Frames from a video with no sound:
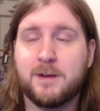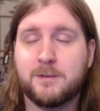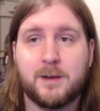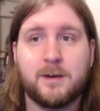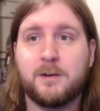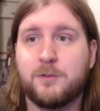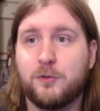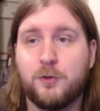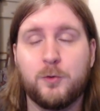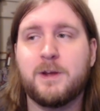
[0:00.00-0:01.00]
Sagara is
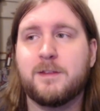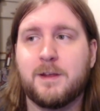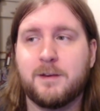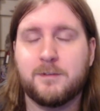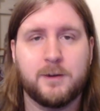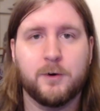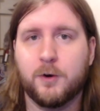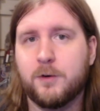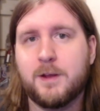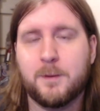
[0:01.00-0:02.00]
doing things that are
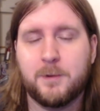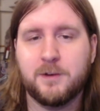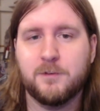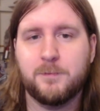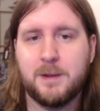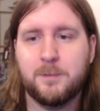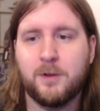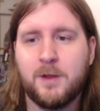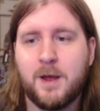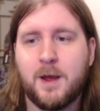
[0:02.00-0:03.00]
hurting a bunch of
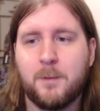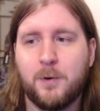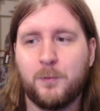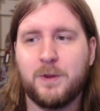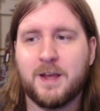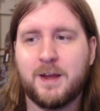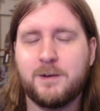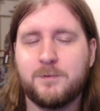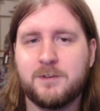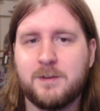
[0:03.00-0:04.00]
people, but we kind
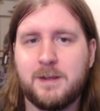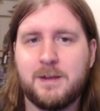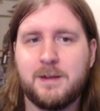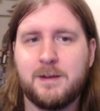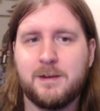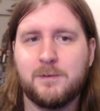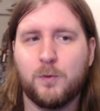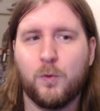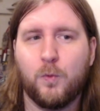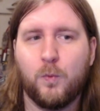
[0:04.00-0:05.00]
of see
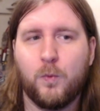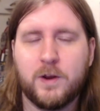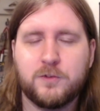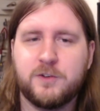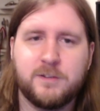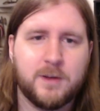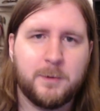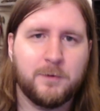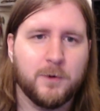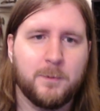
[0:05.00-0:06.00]
where she's
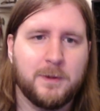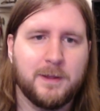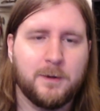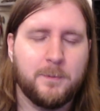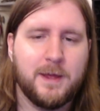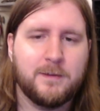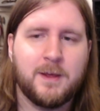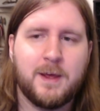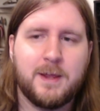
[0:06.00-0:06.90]
coming from a little bit.